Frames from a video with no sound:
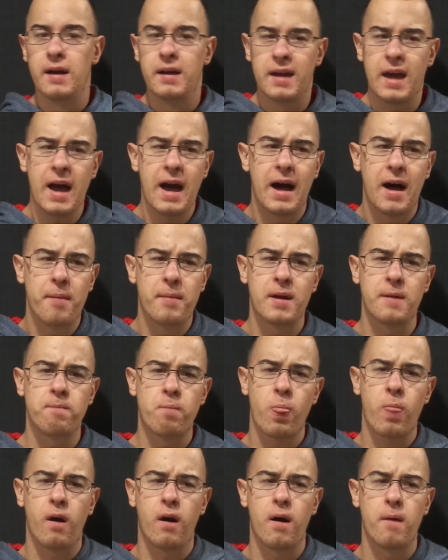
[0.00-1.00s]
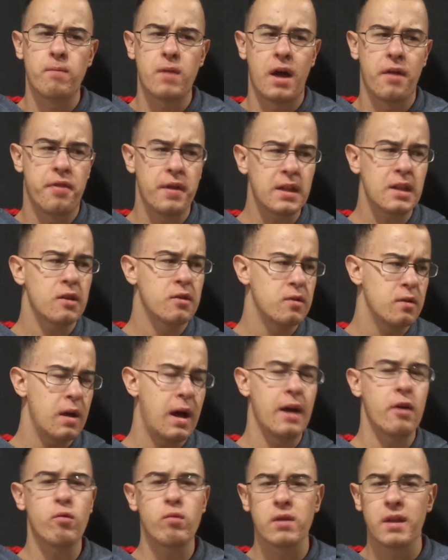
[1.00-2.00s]
Yeah, I mean, uh, I think this.
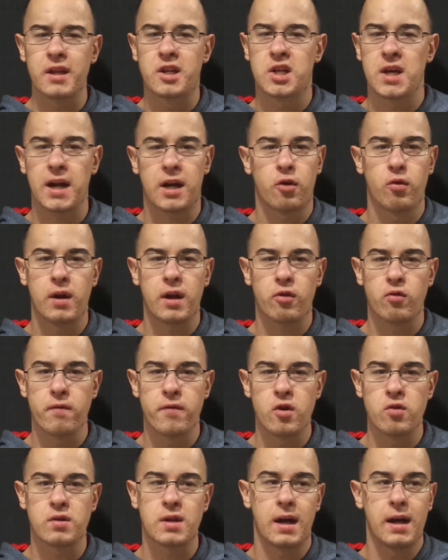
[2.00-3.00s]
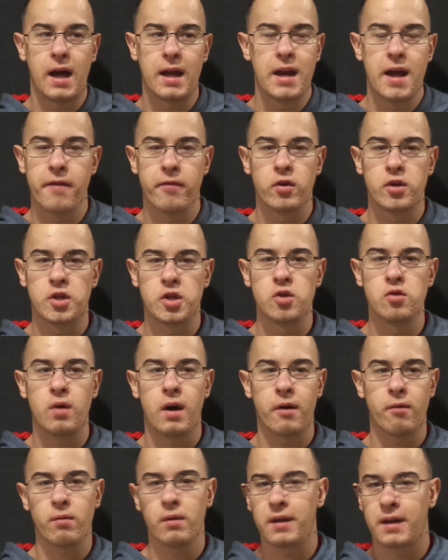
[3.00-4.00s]
I don't really check critic reviews. I, I never do. I
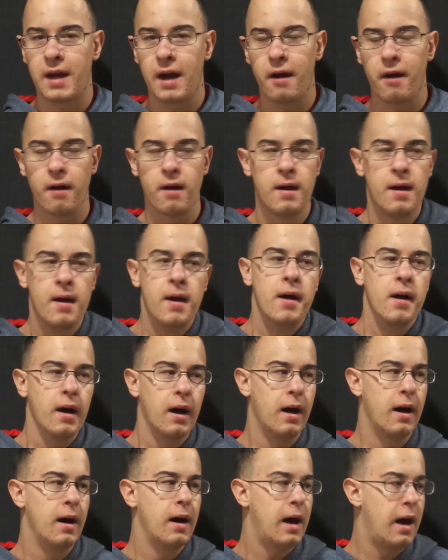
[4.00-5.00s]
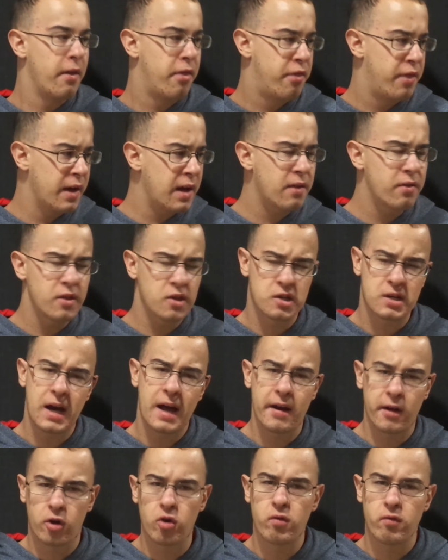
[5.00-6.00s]
don't really care. Uh, I think this got
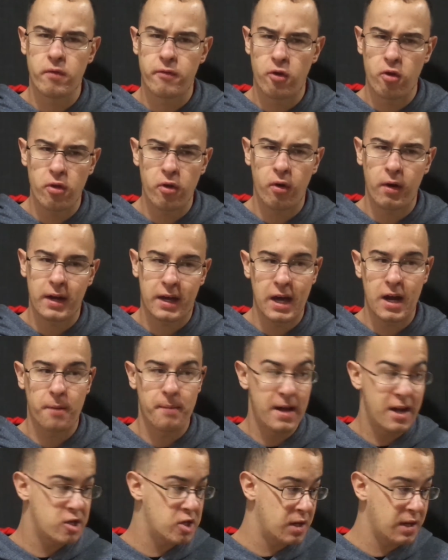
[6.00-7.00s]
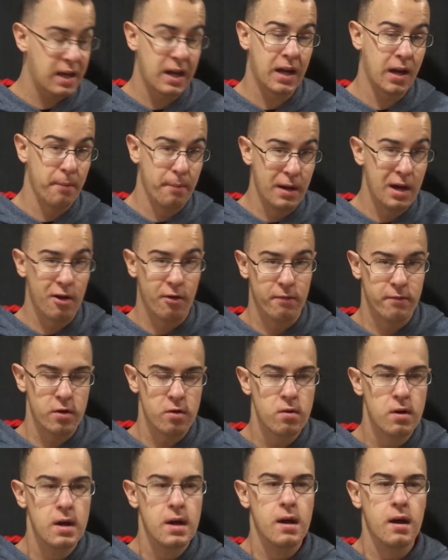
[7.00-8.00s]
a good review though. I can't imagine it getting a bad
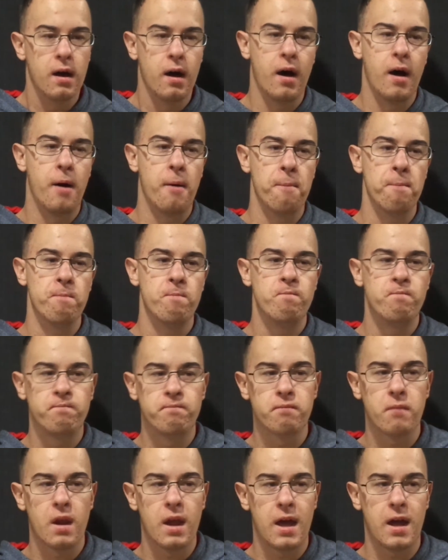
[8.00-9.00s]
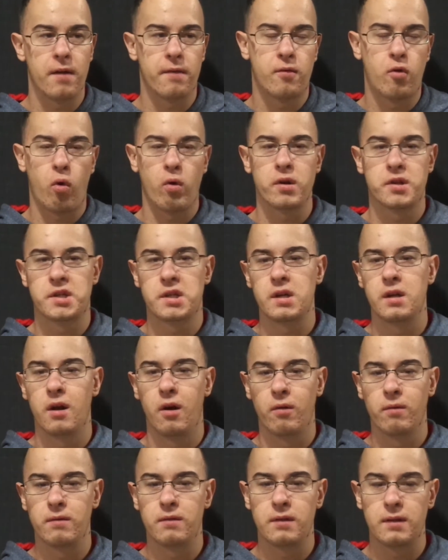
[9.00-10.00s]
review. Um, and of course, you
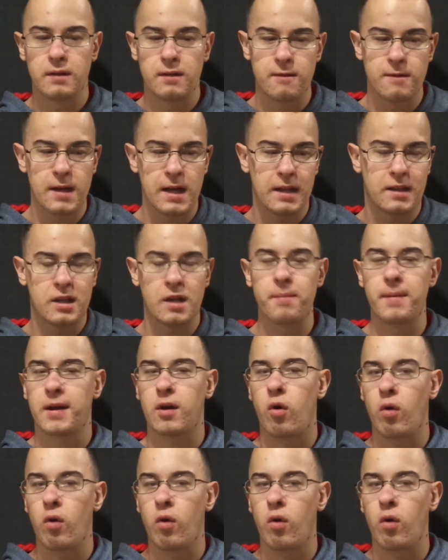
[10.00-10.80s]
know, it didn't make a